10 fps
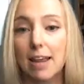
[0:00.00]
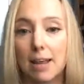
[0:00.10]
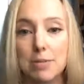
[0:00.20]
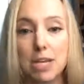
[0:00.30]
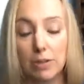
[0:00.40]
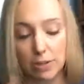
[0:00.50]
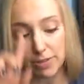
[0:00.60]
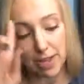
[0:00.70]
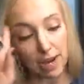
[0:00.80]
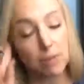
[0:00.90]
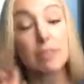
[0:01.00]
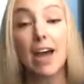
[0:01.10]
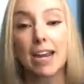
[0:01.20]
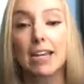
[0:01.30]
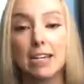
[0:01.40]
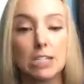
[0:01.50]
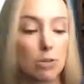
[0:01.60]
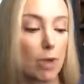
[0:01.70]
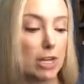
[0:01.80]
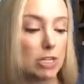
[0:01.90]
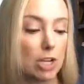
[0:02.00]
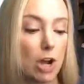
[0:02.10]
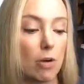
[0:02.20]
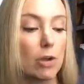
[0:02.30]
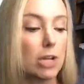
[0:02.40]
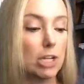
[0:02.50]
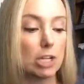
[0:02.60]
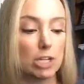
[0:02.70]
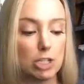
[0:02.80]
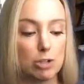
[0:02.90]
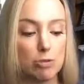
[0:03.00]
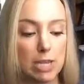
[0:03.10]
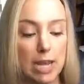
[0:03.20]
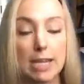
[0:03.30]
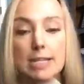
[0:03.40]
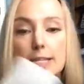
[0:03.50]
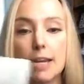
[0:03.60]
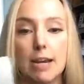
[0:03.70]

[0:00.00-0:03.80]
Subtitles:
I'm telling you that kit is the way to go, because you get